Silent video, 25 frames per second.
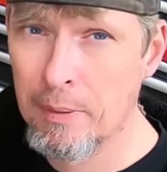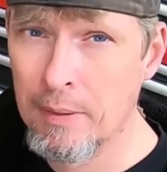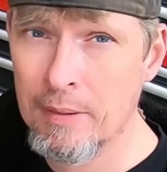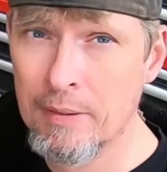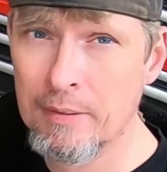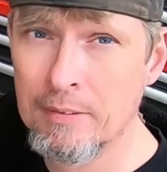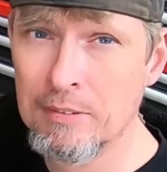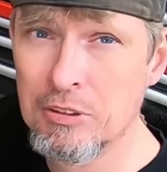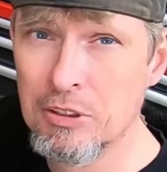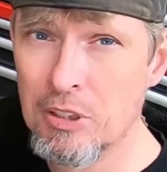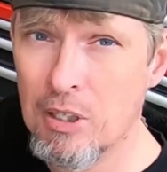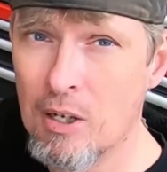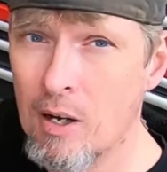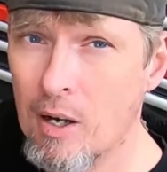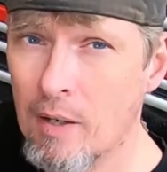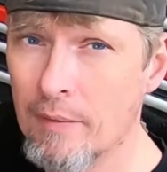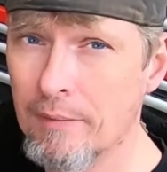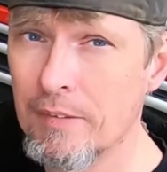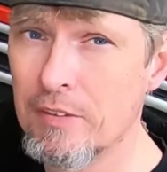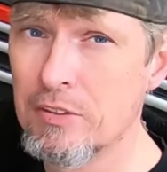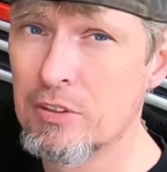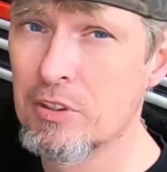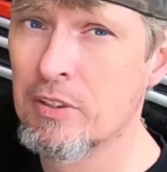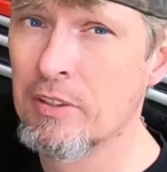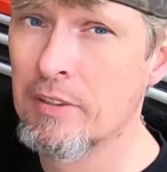pins on
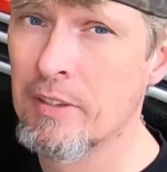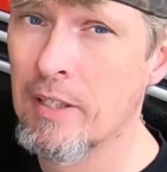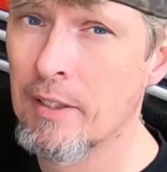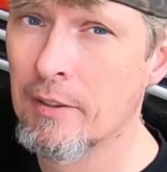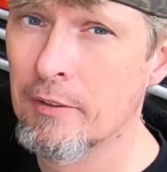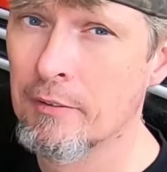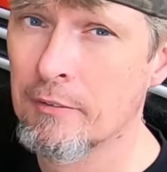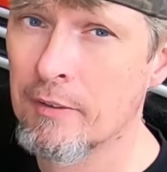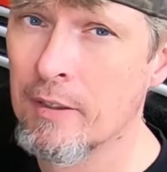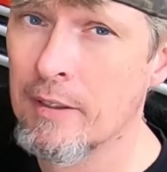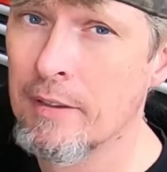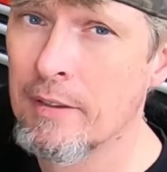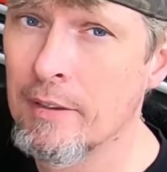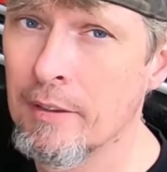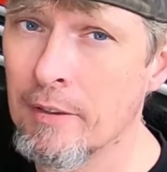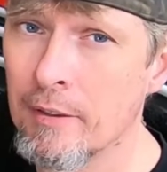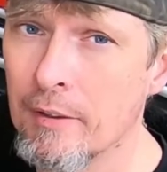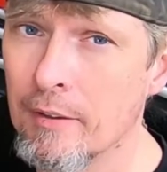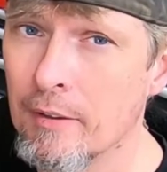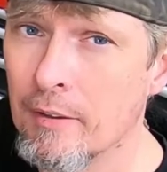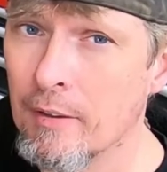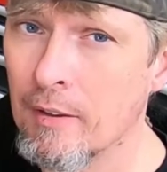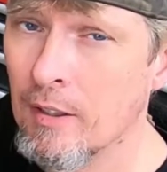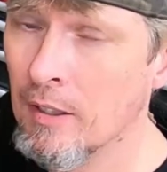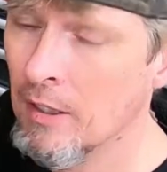this connector right
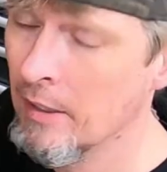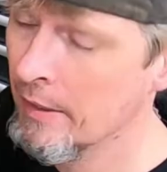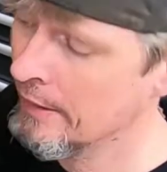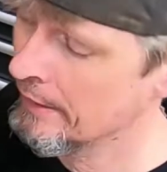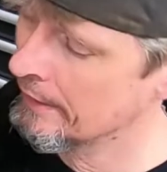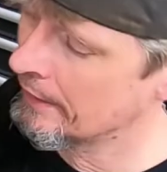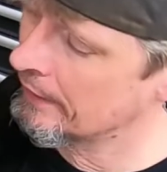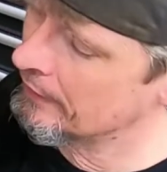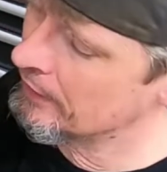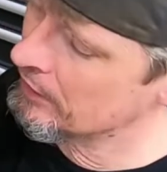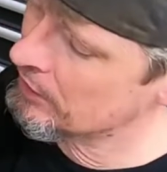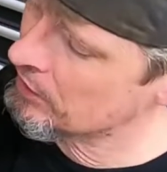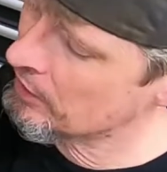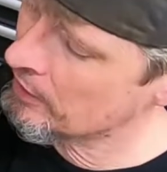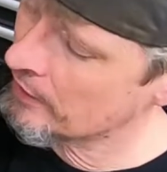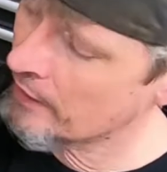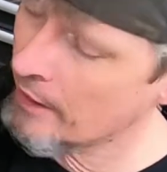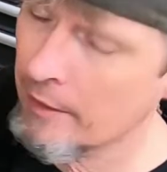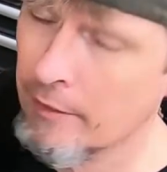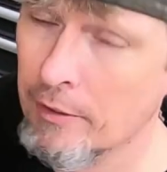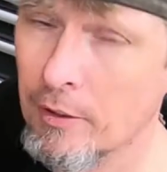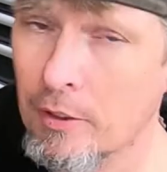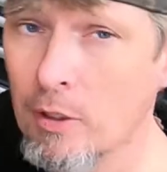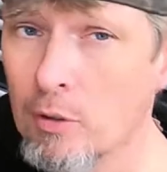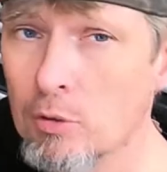here. Now this
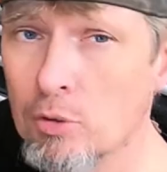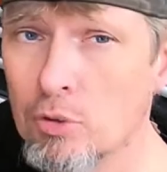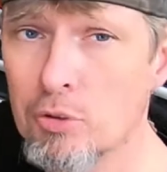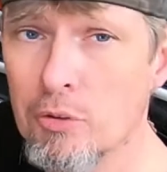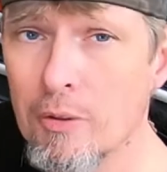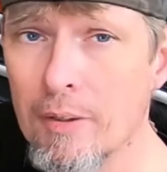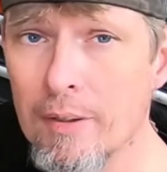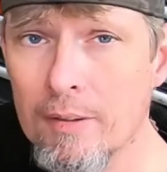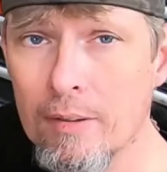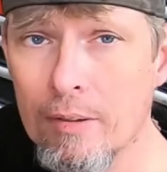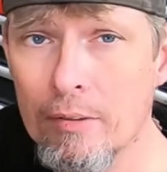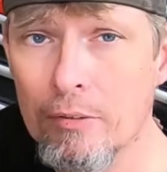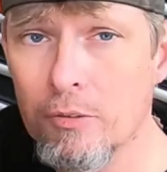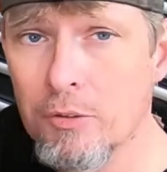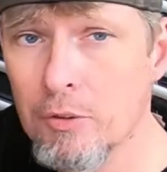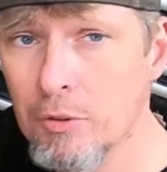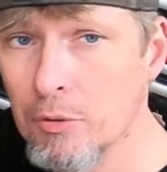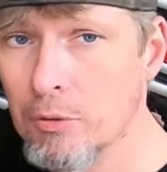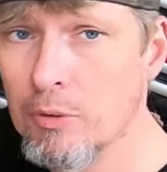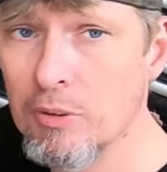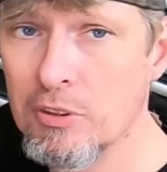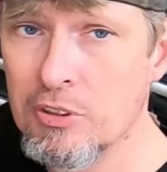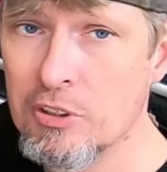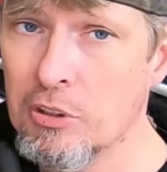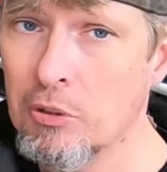connector goes directly
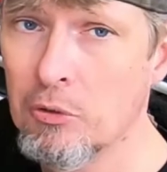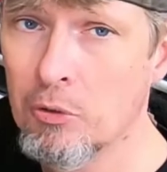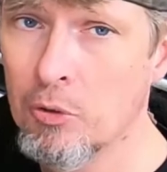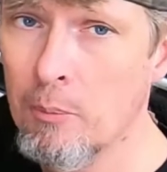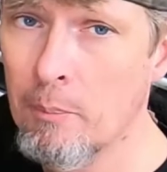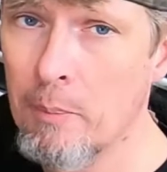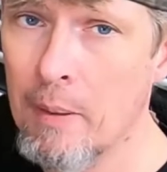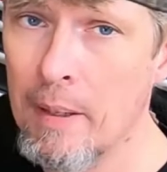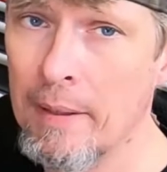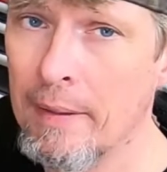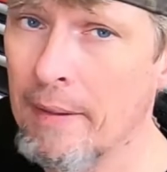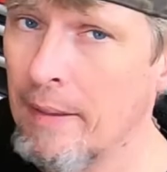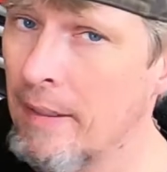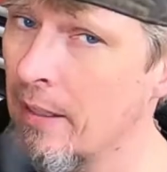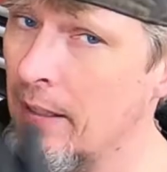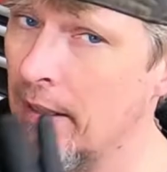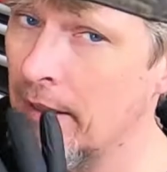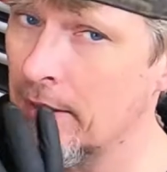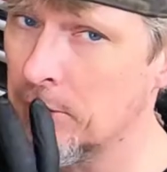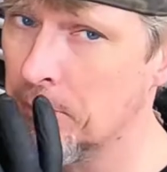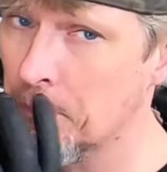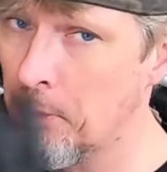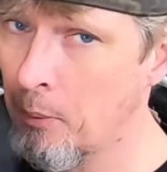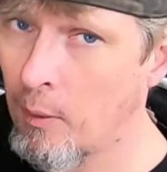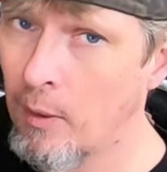to the solenoid pack.
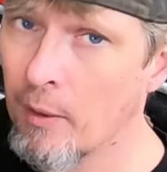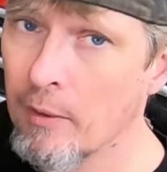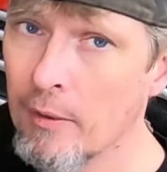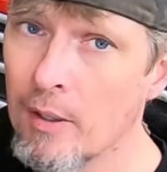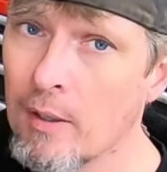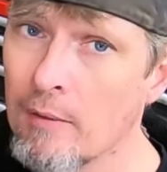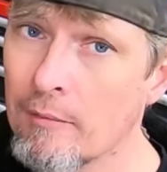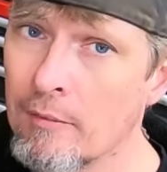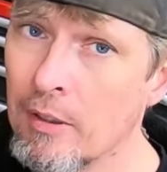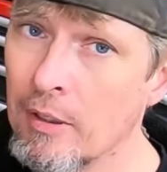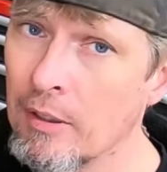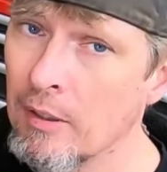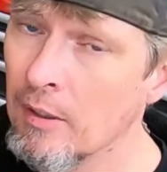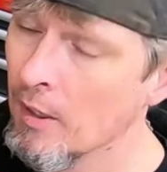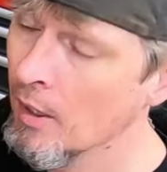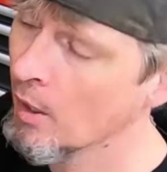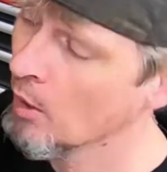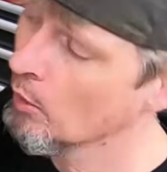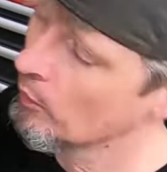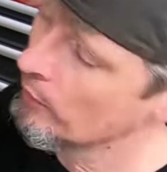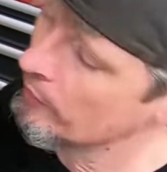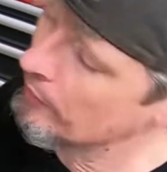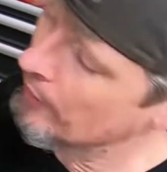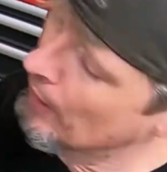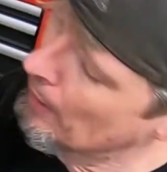It's part of it. We've